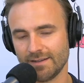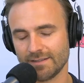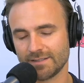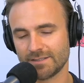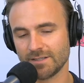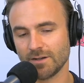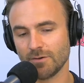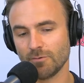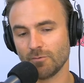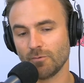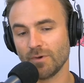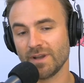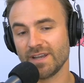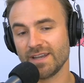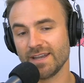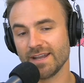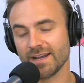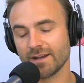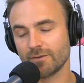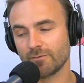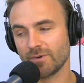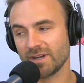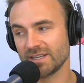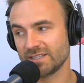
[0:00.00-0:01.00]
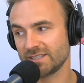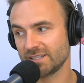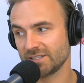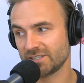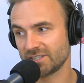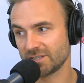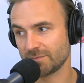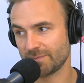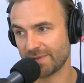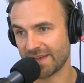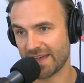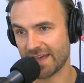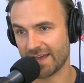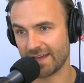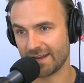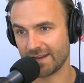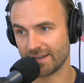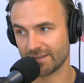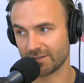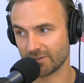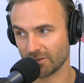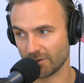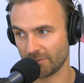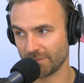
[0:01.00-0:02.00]
So, when Nick went to Japan
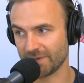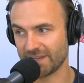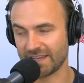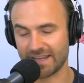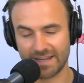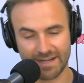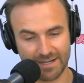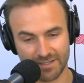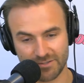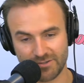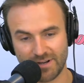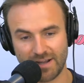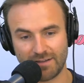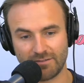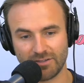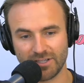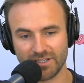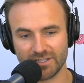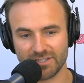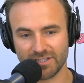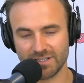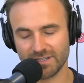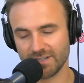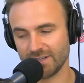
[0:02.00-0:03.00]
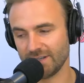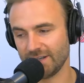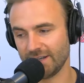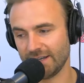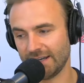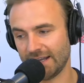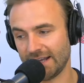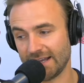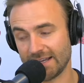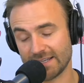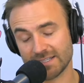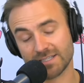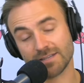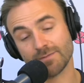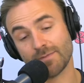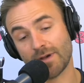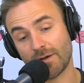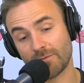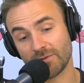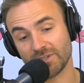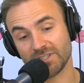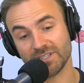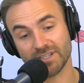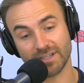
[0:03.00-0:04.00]
and told me he had a travel agent, and I asked him how
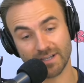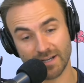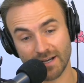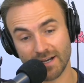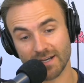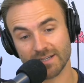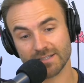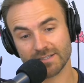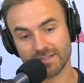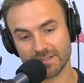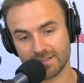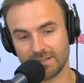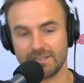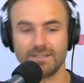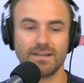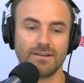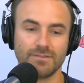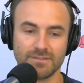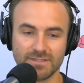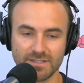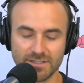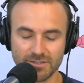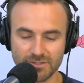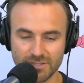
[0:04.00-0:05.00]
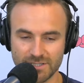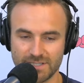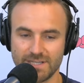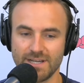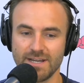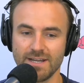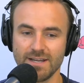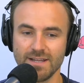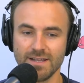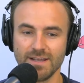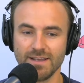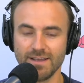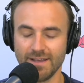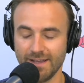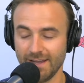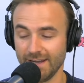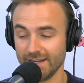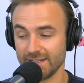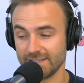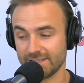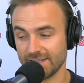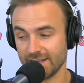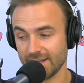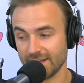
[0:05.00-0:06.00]
much it cost because I was interested, and
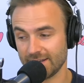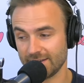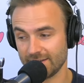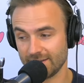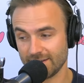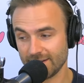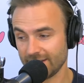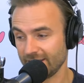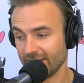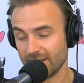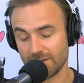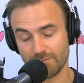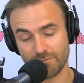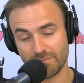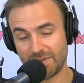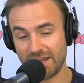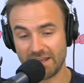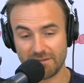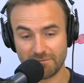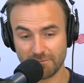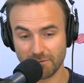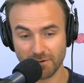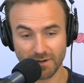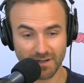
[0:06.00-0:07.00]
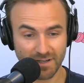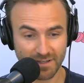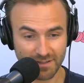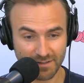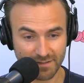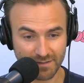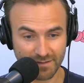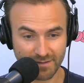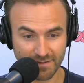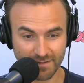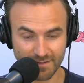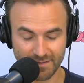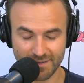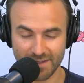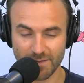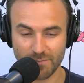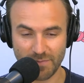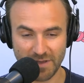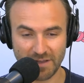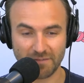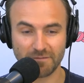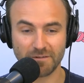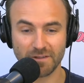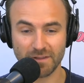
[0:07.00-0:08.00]
he said he didn't pay for it. They
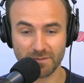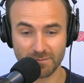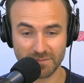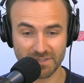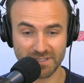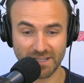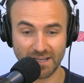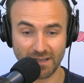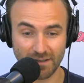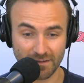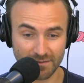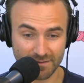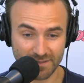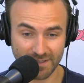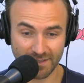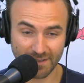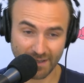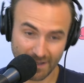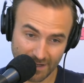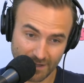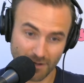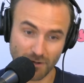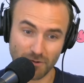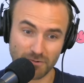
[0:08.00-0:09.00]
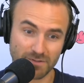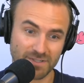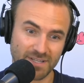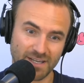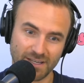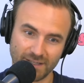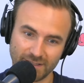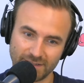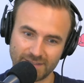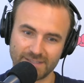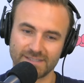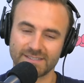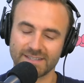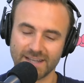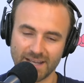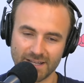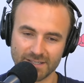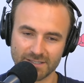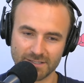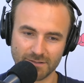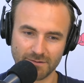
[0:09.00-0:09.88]
paid for themselves and like hotel discounts or